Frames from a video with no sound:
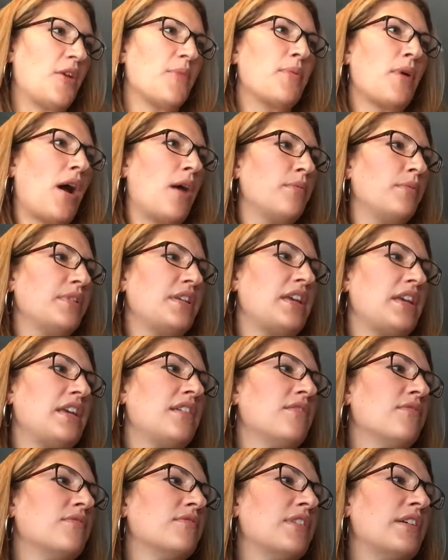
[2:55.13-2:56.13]
I'll
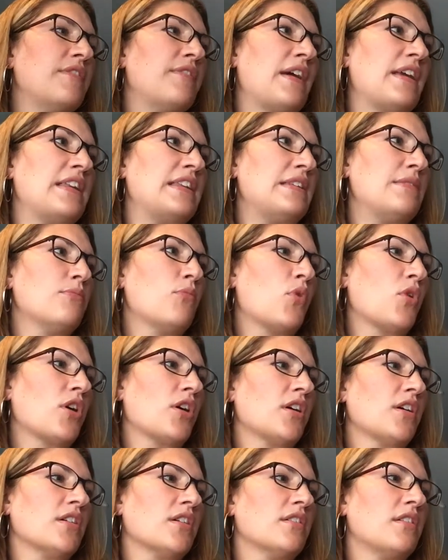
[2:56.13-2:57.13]
probably, if I need
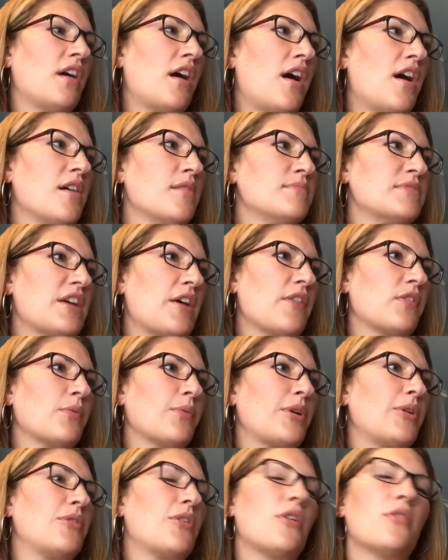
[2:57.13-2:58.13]
more um, down the
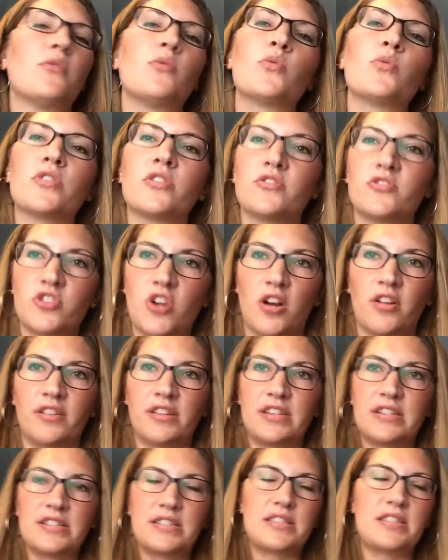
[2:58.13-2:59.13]
road, I'll order
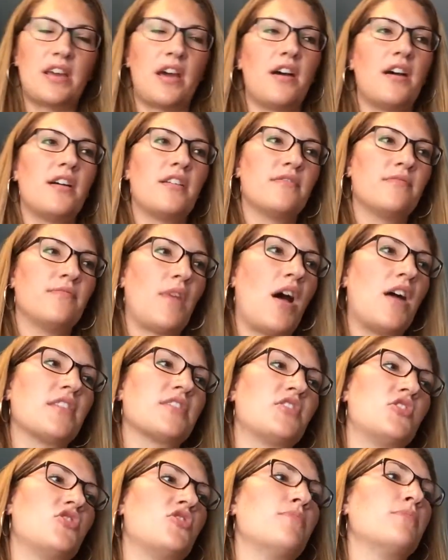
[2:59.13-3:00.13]
Charlie's uh,
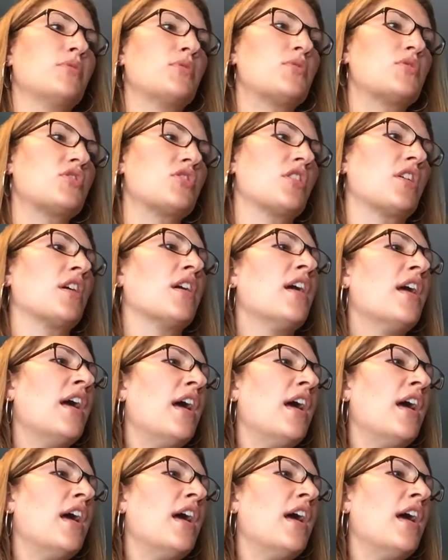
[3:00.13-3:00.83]
oxygen booster.